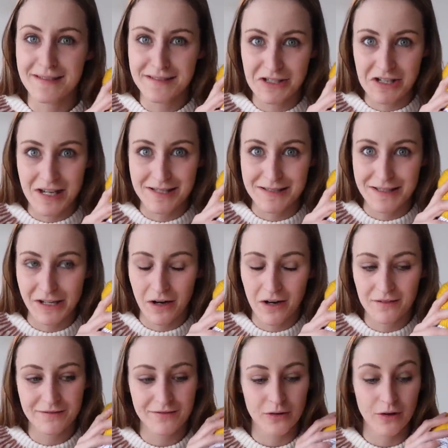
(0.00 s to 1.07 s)
suggest the
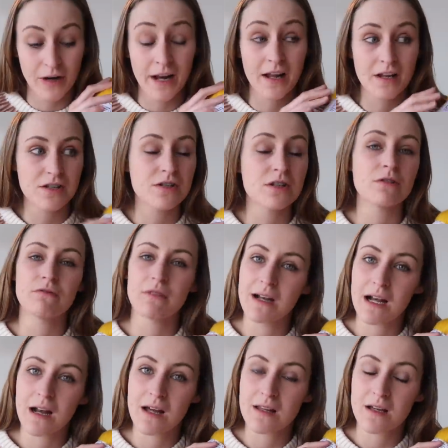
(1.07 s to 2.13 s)
yarn for and I do really
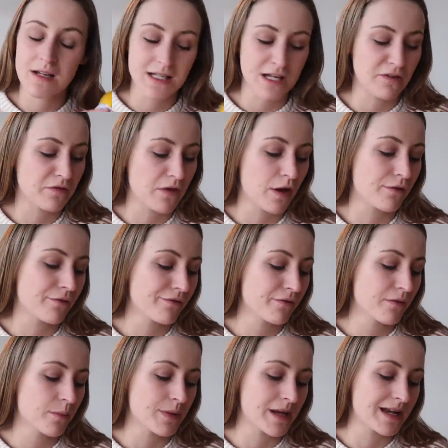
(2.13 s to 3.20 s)
like the idea of, of
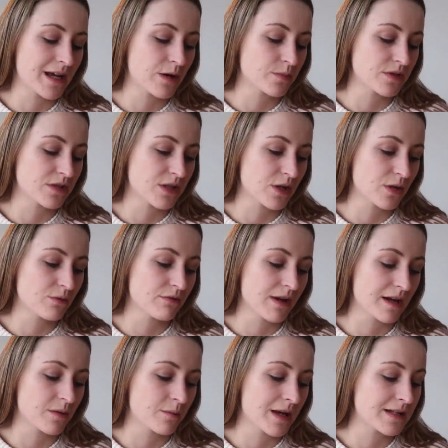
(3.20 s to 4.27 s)
being able to
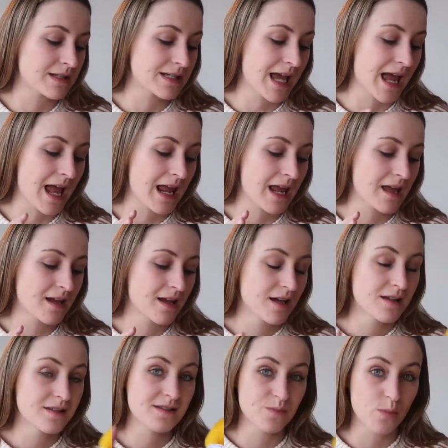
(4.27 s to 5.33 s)
recommend a
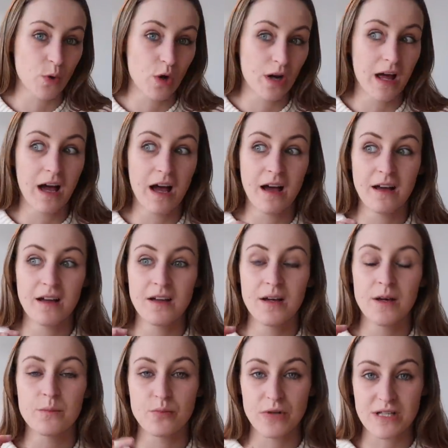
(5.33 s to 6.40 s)
smaller
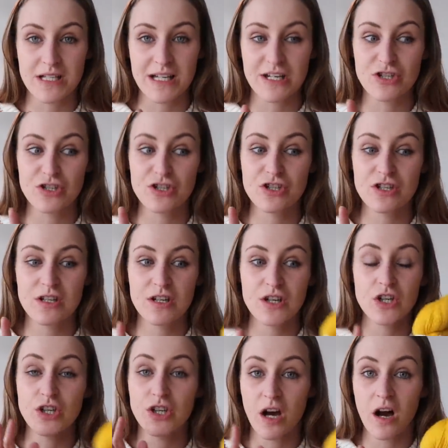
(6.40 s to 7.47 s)
British
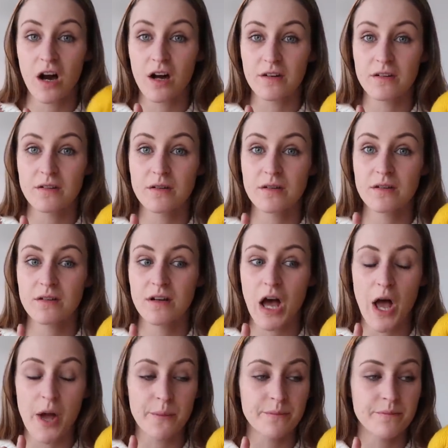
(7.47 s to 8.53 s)
yarn
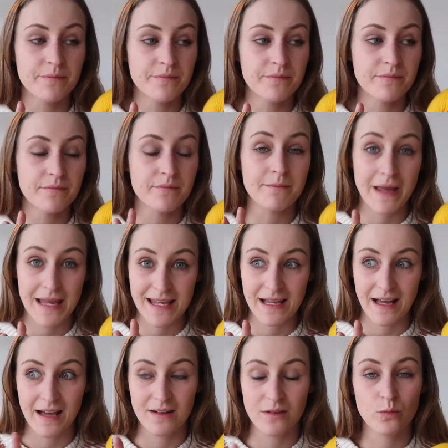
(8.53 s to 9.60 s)
um,
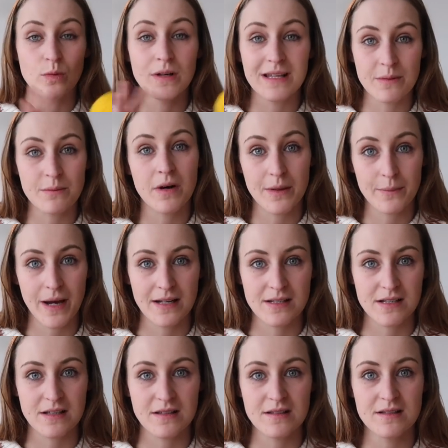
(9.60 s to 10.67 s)
maker within my
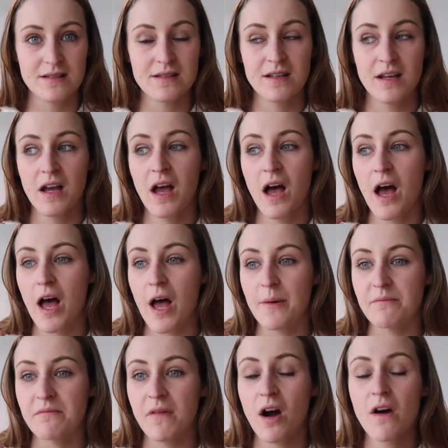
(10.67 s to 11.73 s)
patterns.
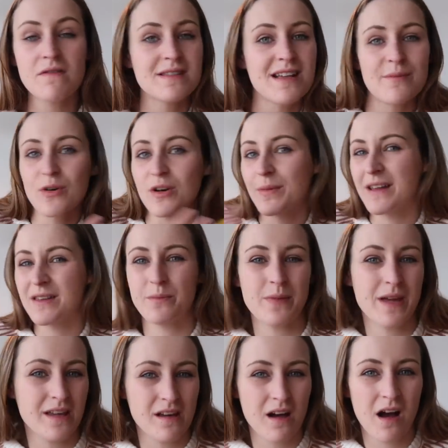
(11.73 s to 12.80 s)
Um, obviously I'm all about the
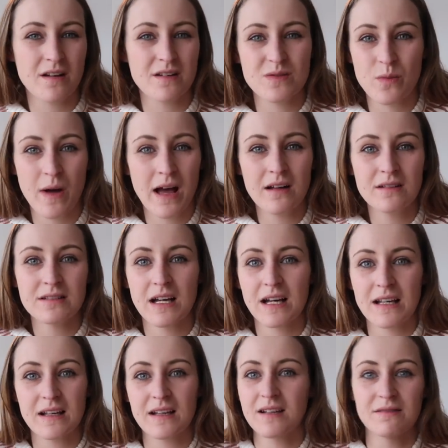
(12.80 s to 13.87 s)
big yarn as well,
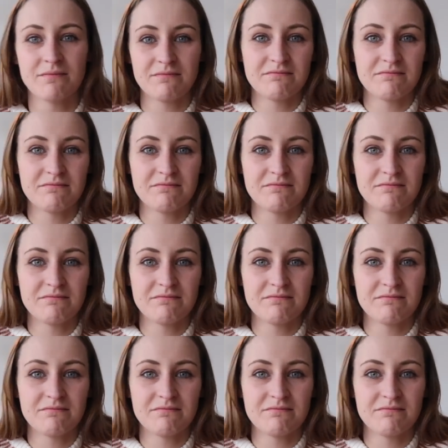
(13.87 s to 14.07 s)
like